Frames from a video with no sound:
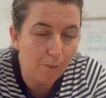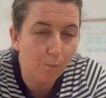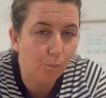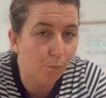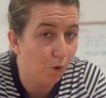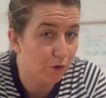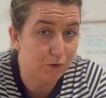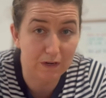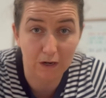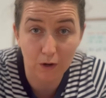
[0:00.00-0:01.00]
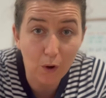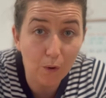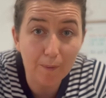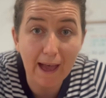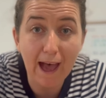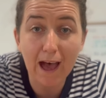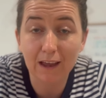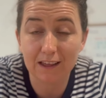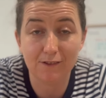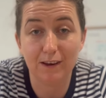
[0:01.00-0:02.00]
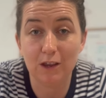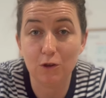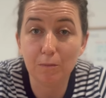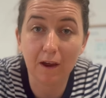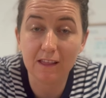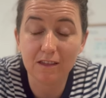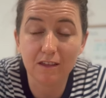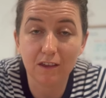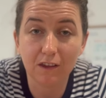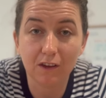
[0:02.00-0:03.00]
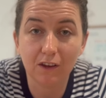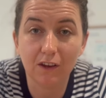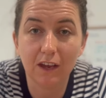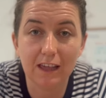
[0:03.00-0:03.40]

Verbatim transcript: what you didn't know about. Is there any new brands to you?